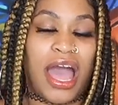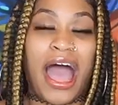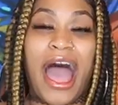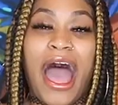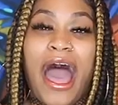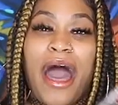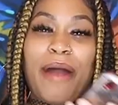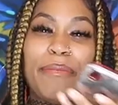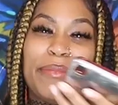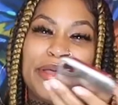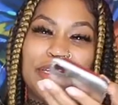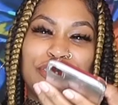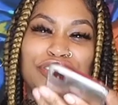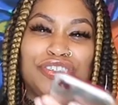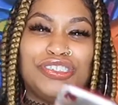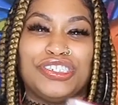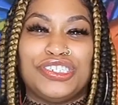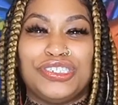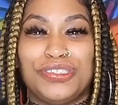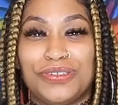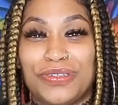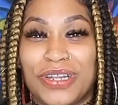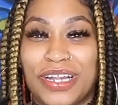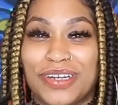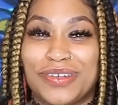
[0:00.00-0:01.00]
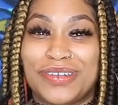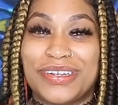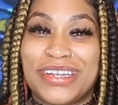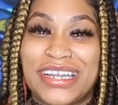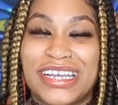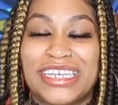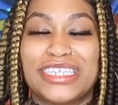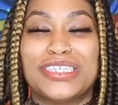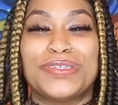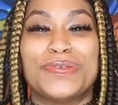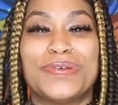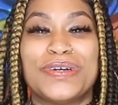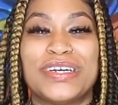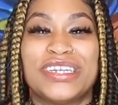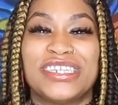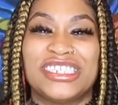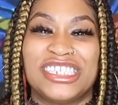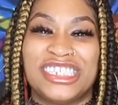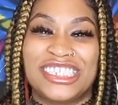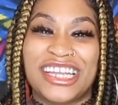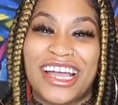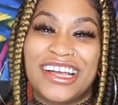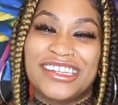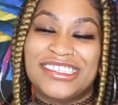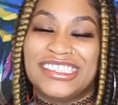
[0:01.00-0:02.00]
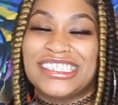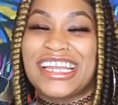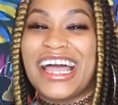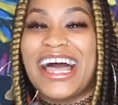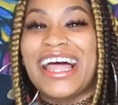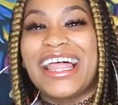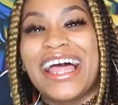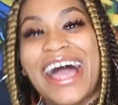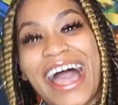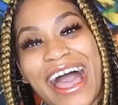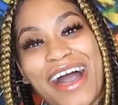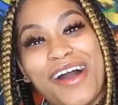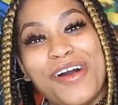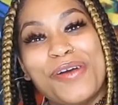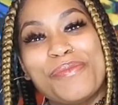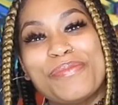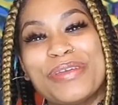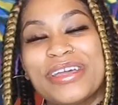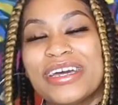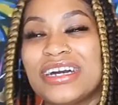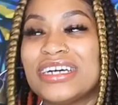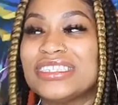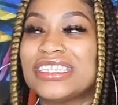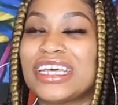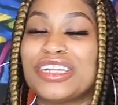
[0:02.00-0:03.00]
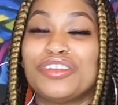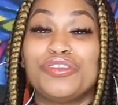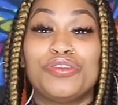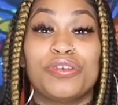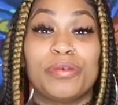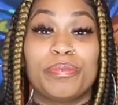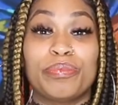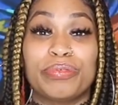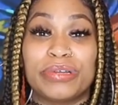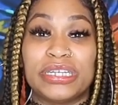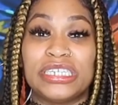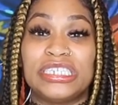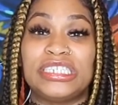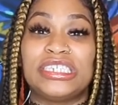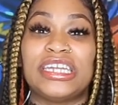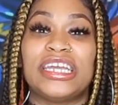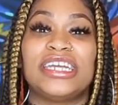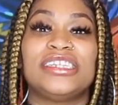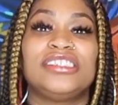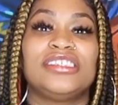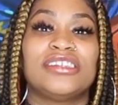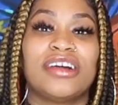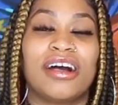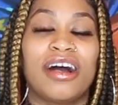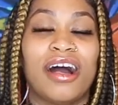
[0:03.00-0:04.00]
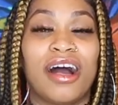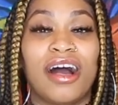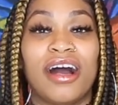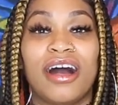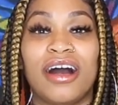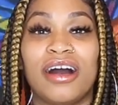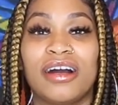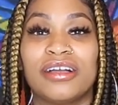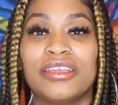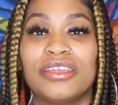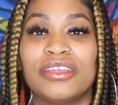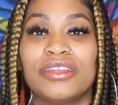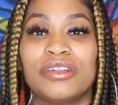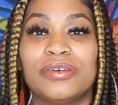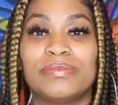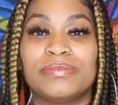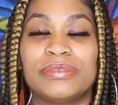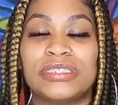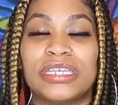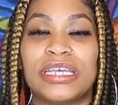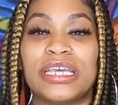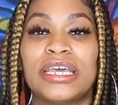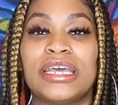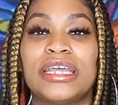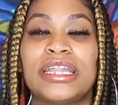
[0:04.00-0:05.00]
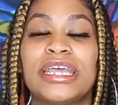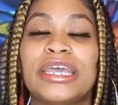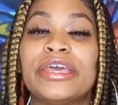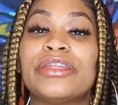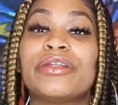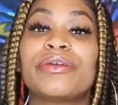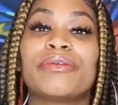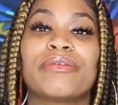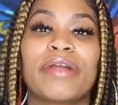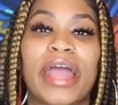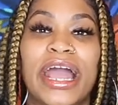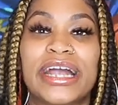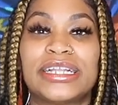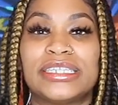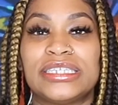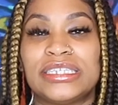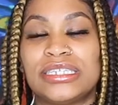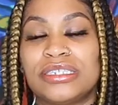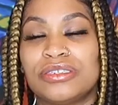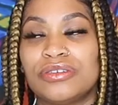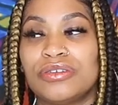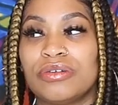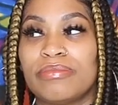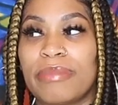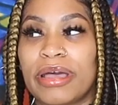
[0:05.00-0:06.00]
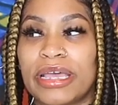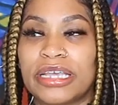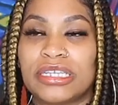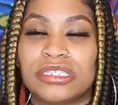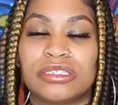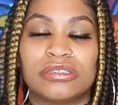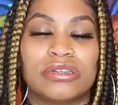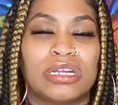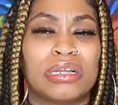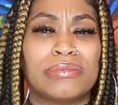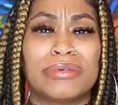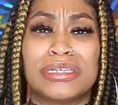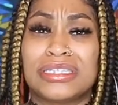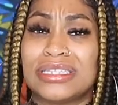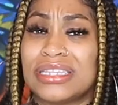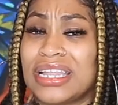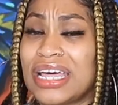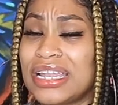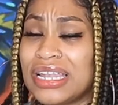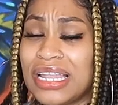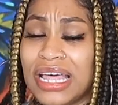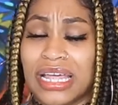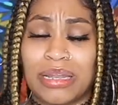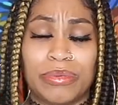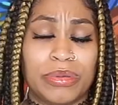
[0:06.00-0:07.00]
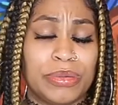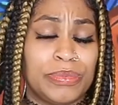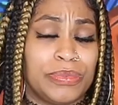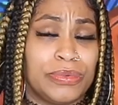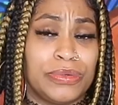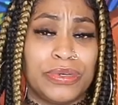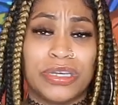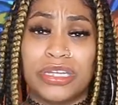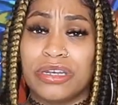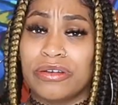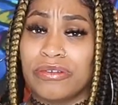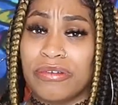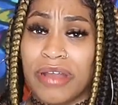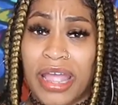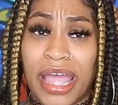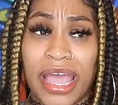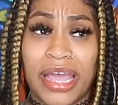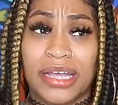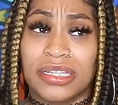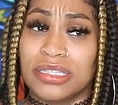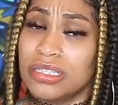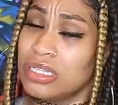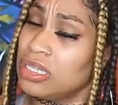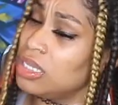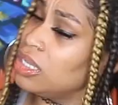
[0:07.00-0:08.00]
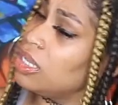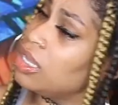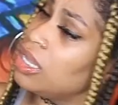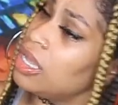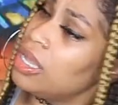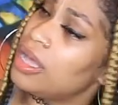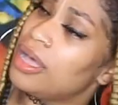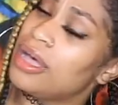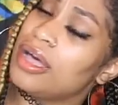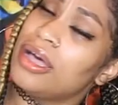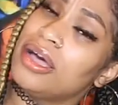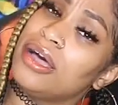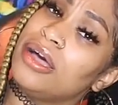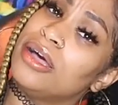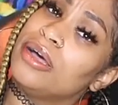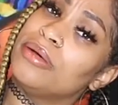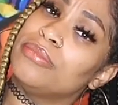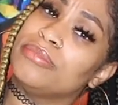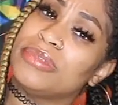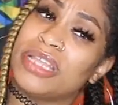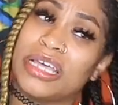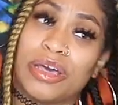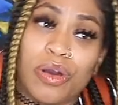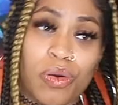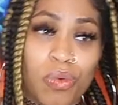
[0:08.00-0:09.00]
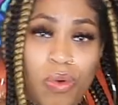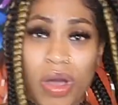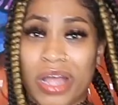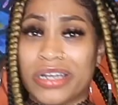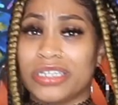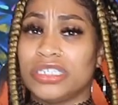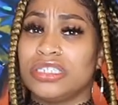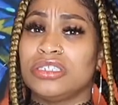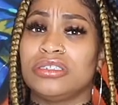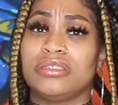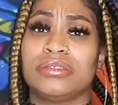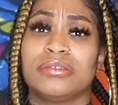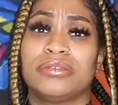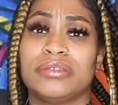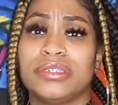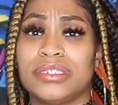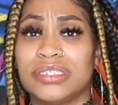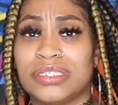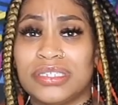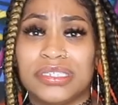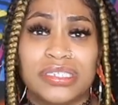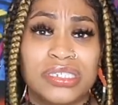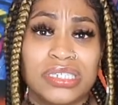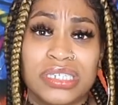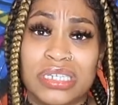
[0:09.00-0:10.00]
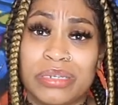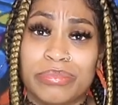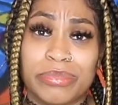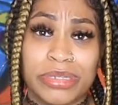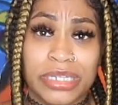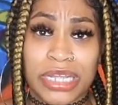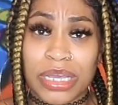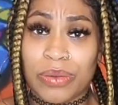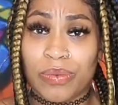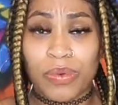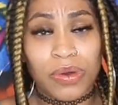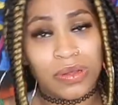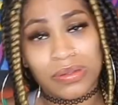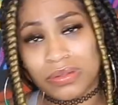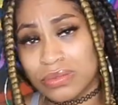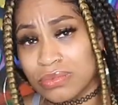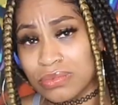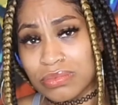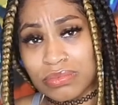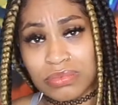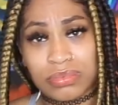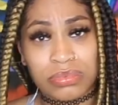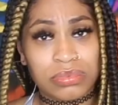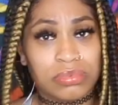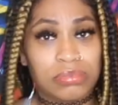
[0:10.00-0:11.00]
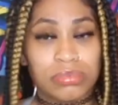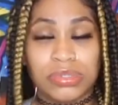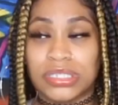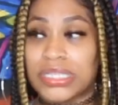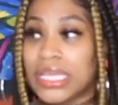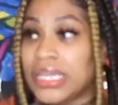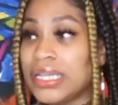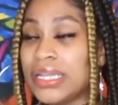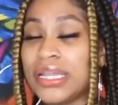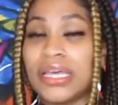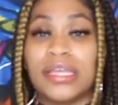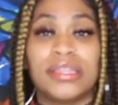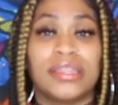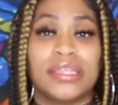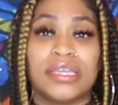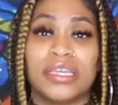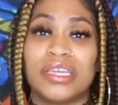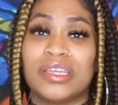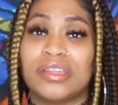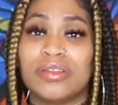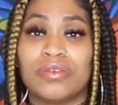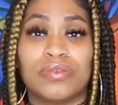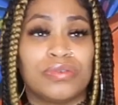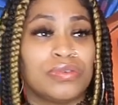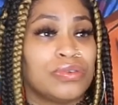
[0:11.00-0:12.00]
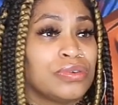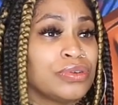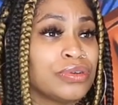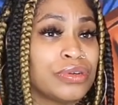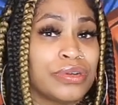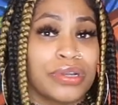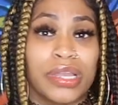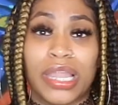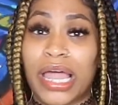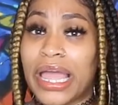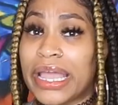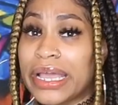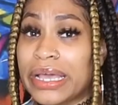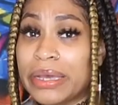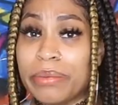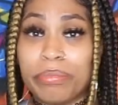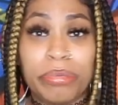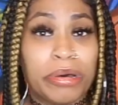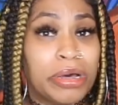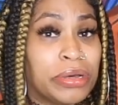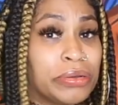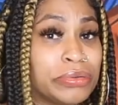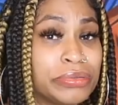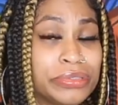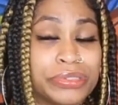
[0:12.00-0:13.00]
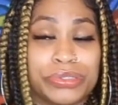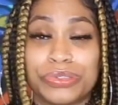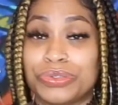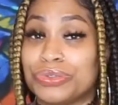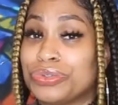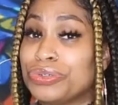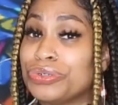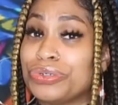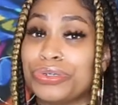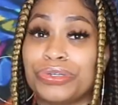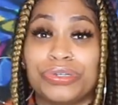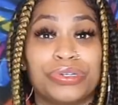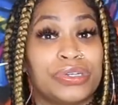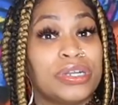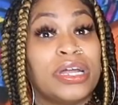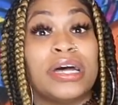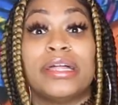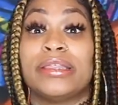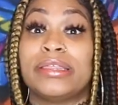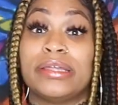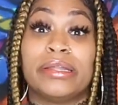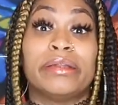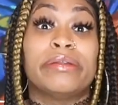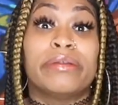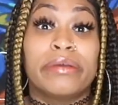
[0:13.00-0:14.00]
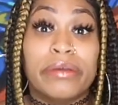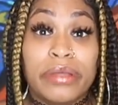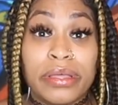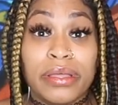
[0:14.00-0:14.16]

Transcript: I'll make sure to do that on the next one. Shout out, because I do appreciate y'all, you know what I'm saying, interacting on my Instagram, because not a lot of people interact. They'll watch your stories and shit, but they won't say nothing or like a post or nothing.